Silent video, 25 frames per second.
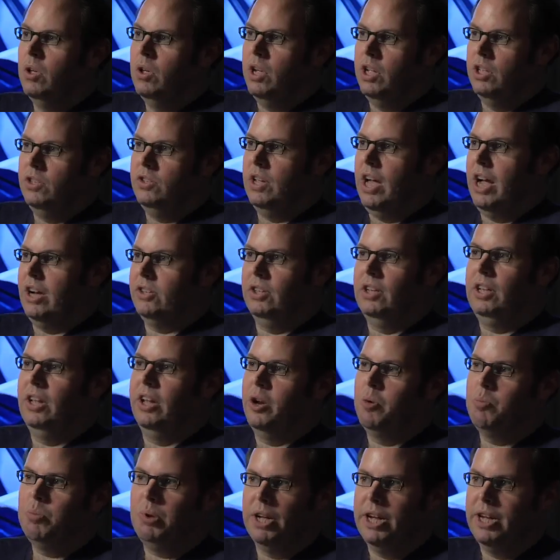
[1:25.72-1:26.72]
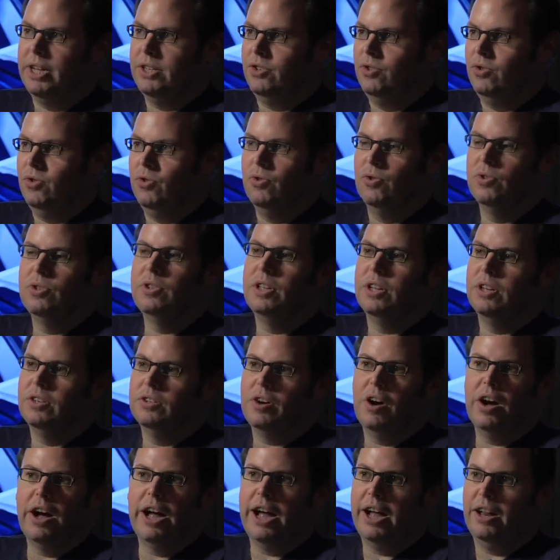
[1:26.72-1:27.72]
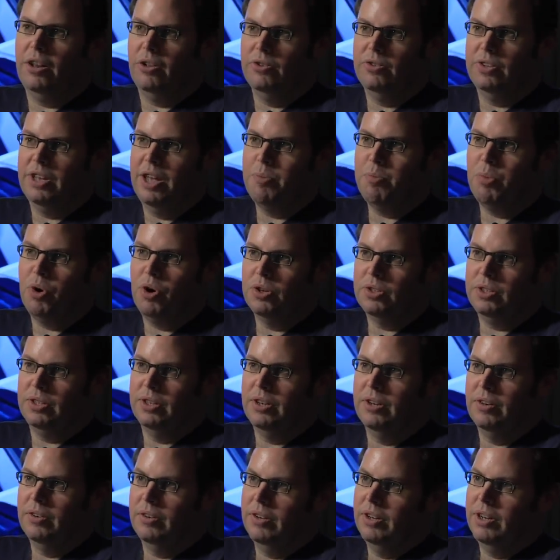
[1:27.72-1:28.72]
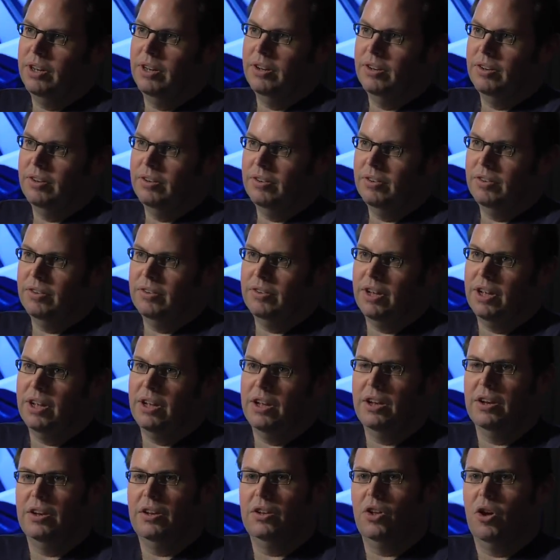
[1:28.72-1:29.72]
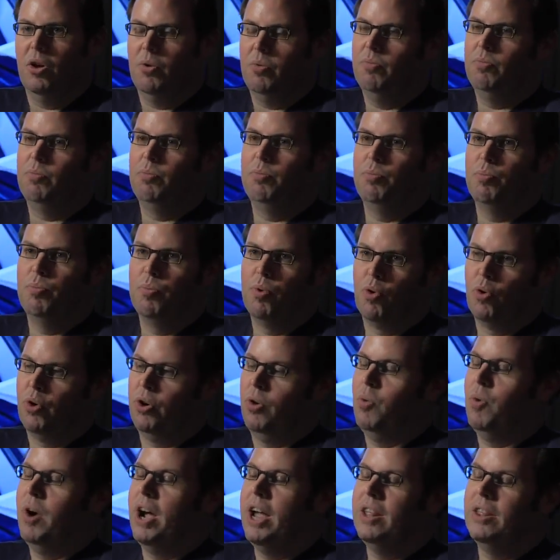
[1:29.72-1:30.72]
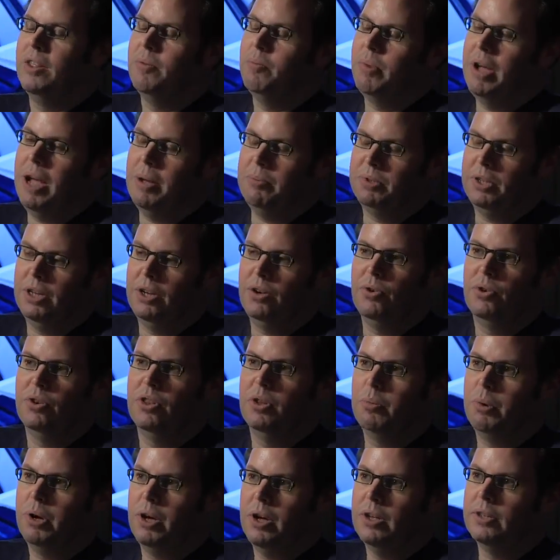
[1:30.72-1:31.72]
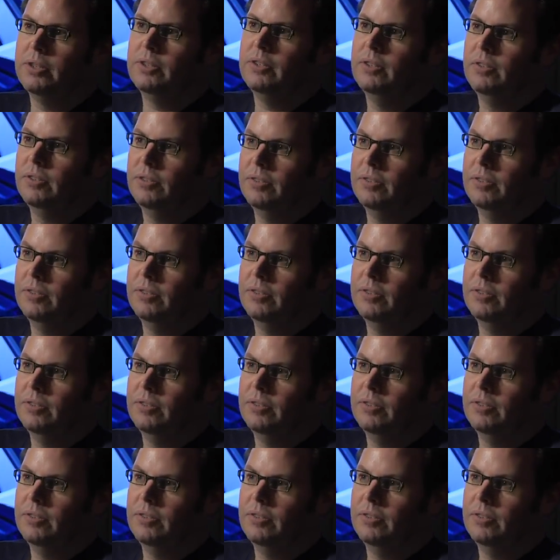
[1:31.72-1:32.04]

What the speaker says: it's actually letting players use the entire Halo sandbox in a lot broader way than perhaps they could in the past.